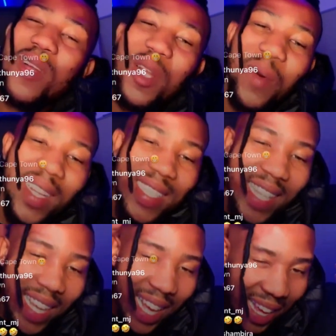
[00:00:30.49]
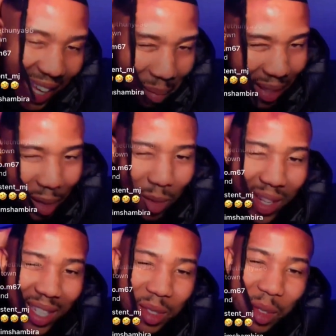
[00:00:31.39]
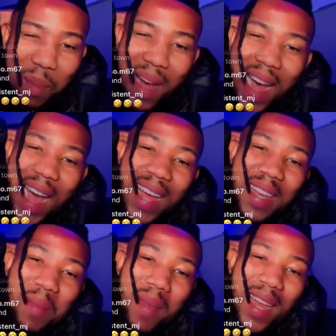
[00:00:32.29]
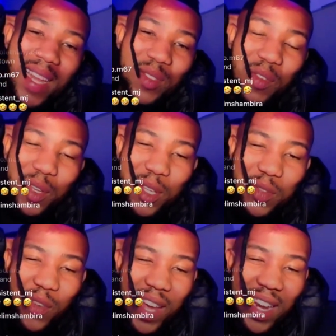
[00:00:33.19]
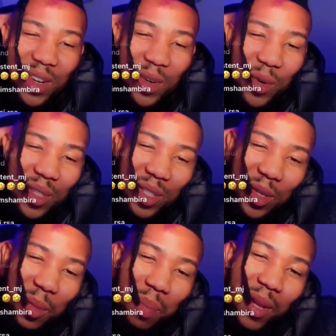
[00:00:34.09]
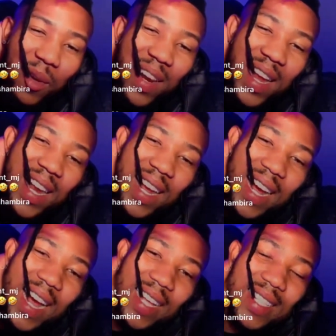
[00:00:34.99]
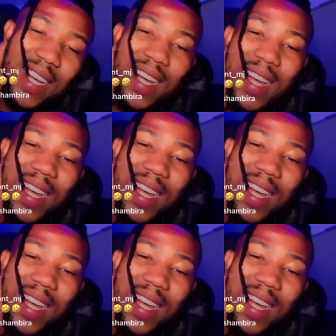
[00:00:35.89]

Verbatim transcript: Only one thing. Hey, Cape Town will eat your money, man. It's for it's for Andrews, you know, billionaire niggas.